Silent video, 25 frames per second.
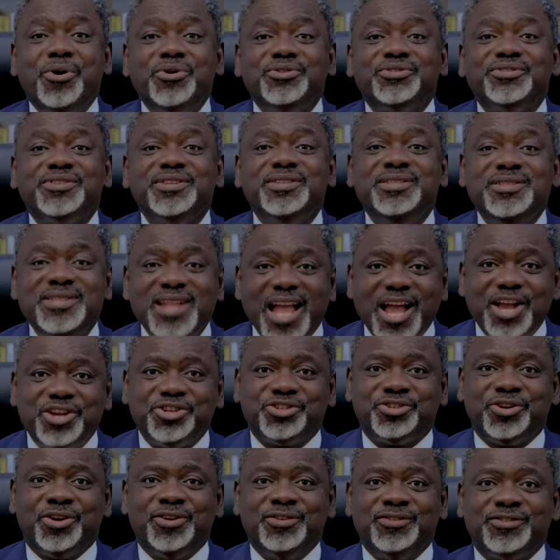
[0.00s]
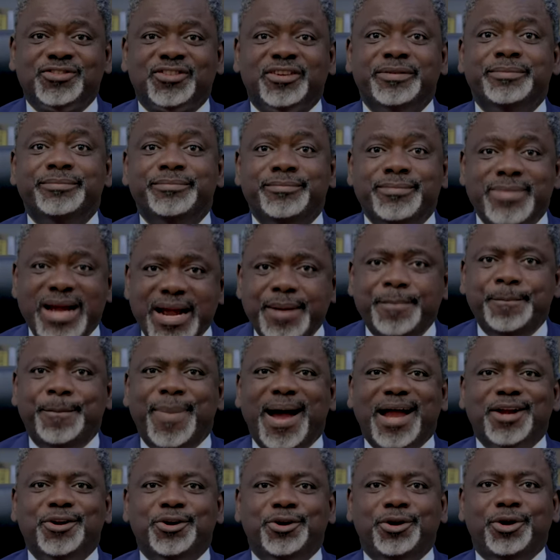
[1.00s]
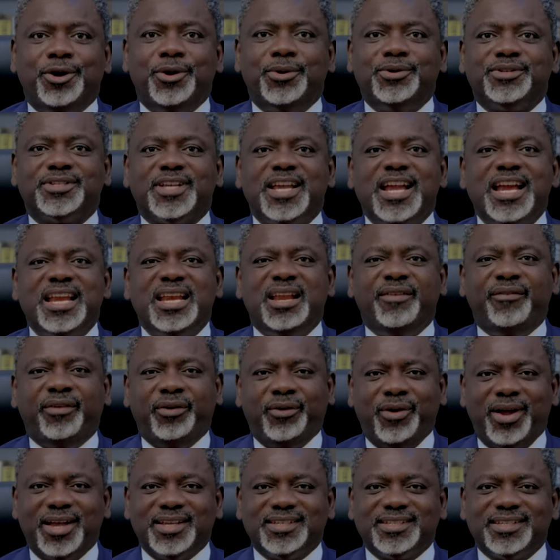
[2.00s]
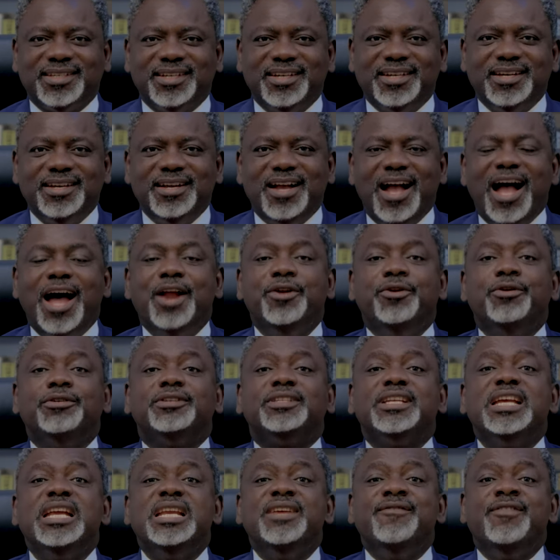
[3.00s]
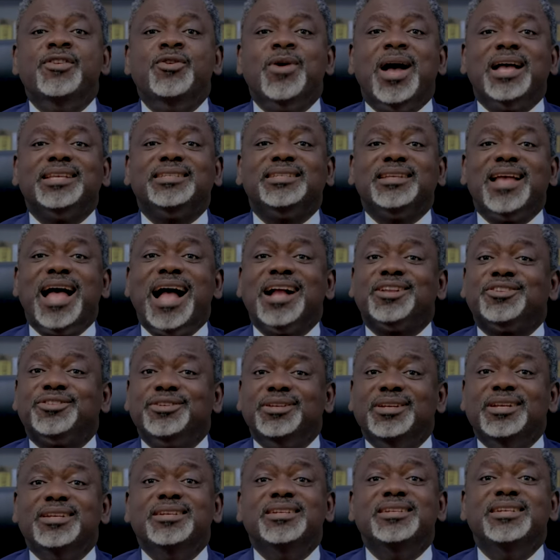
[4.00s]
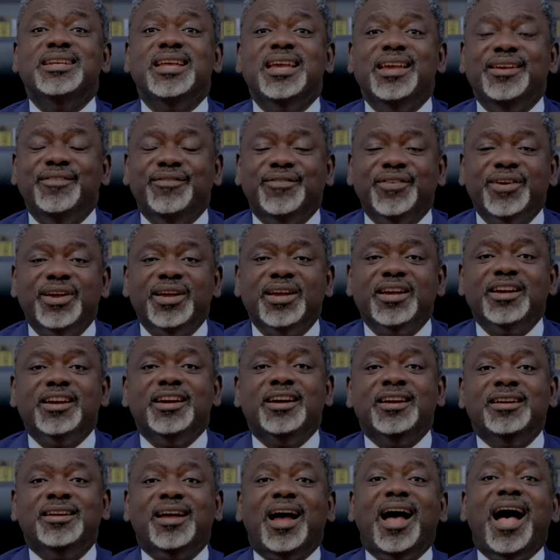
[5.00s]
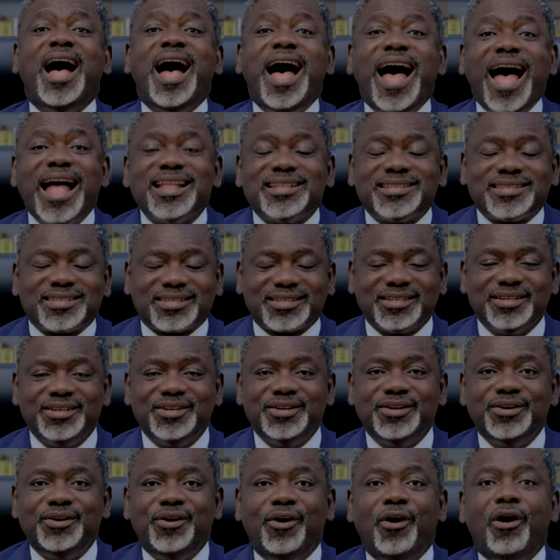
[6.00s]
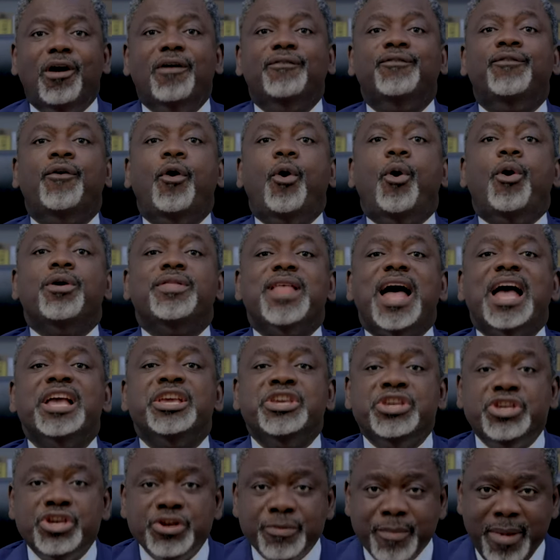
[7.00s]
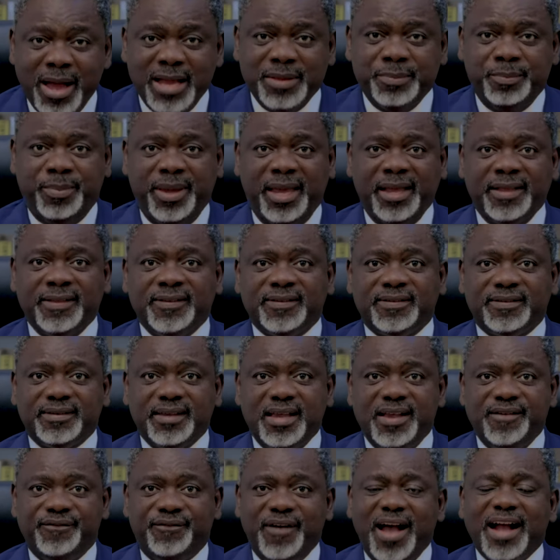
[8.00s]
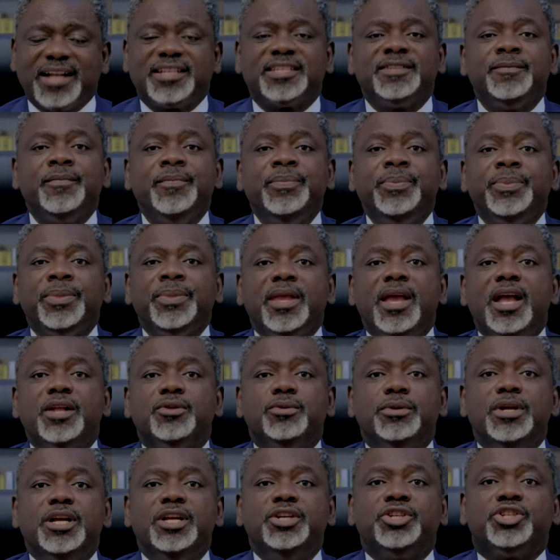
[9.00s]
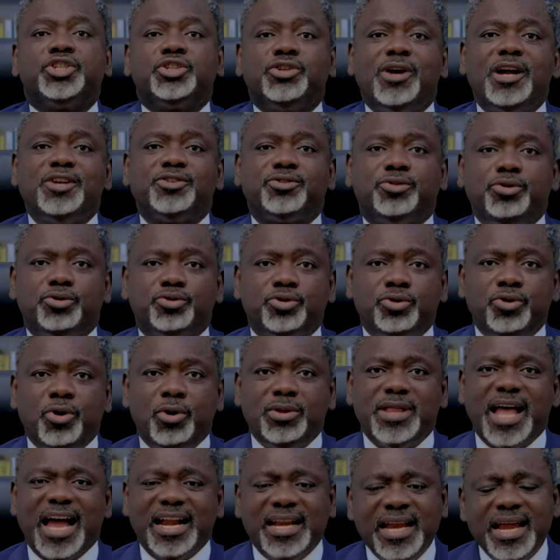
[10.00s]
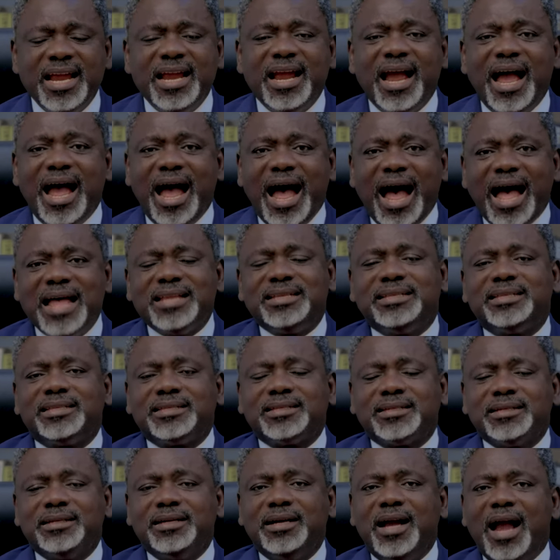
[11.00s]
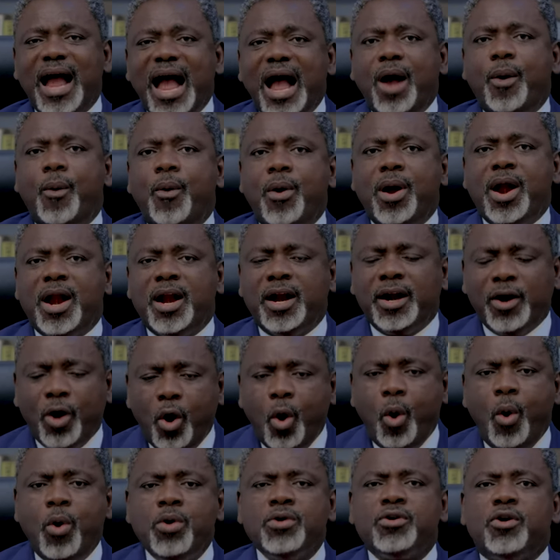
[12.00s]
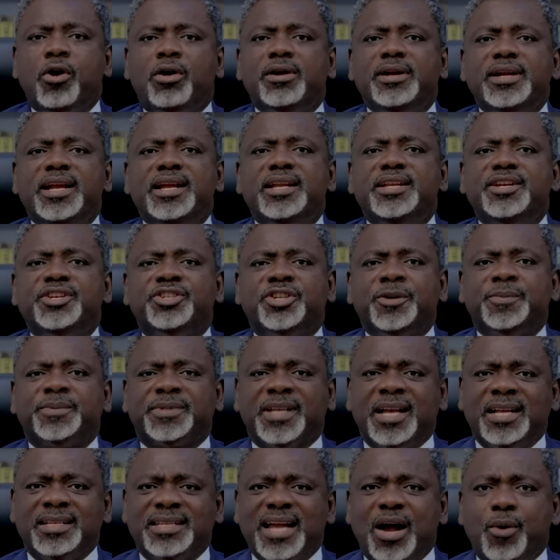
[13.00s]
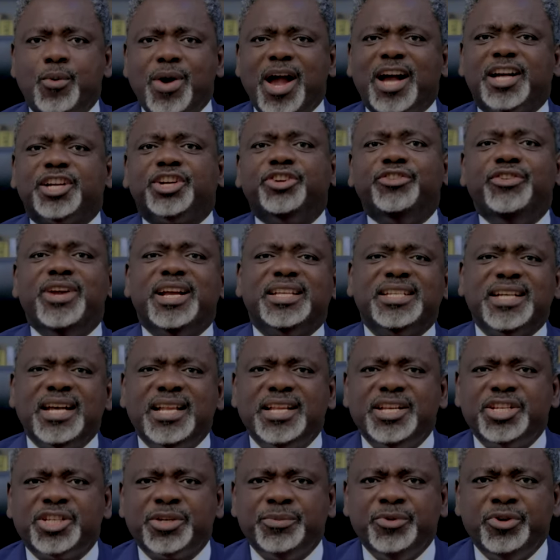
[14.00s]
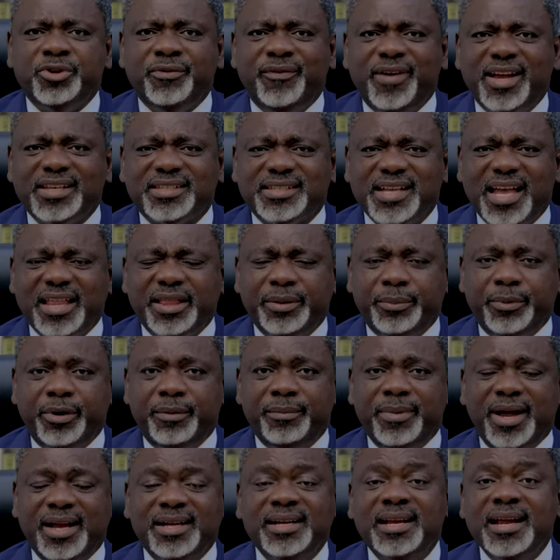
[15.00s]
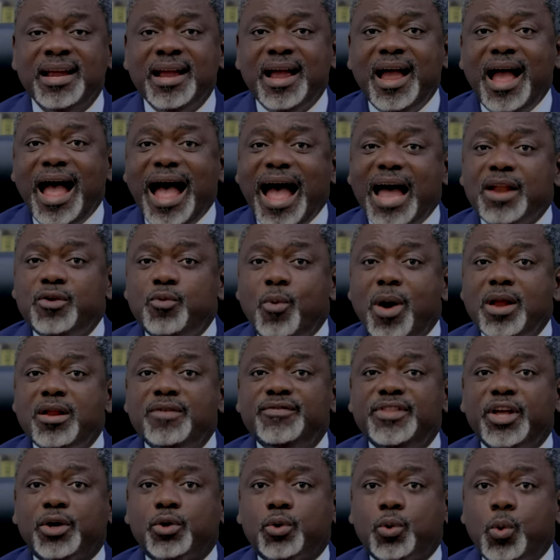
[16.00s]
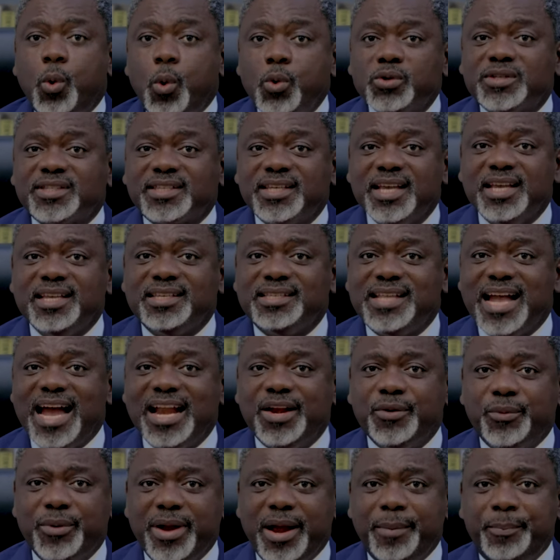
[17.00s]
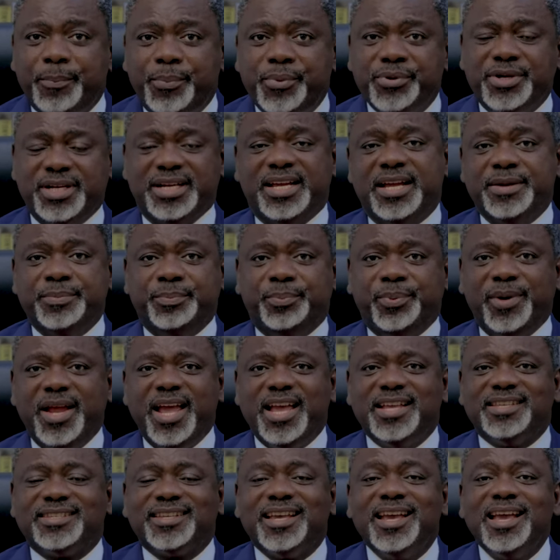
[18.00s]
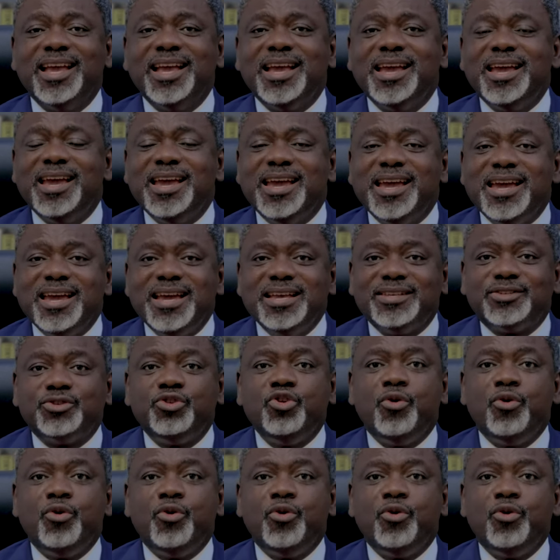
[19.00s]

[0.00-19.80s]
Those nations remember those individuals, and those individuals actually live in the hearts of other human beings. In fact, it will interest you to know that at our own Godly Leadership Center, we are creating a leadership university at the moment, and one of the courses that we are putting in place is